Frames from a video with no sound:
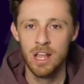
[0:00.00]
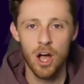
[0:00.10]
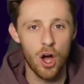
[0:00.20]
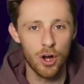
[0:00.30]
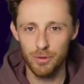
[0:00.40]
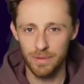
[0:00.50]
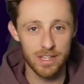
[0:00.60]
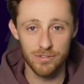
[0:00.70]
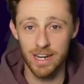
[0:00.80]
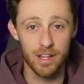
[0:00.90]
I don't think
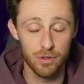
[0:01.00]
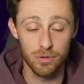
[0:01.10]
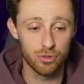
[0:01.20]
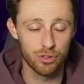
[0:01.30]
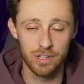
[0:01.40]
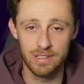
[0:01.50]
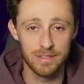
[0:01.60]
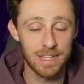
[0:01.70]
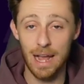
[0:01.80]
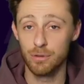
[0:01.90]
there are any other
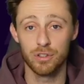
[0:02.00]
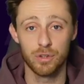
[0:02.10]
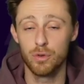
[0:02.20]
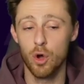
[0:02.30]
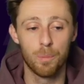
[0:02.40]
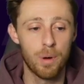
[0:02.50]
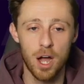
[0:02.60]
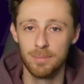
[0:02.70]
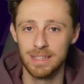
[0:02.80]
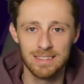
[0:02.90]
alternatives outside of Cole
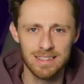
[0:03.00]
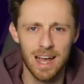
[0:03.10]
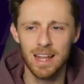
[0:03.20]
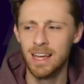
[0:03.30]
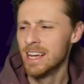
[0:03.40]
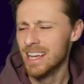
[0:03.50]
Palmer and Salah.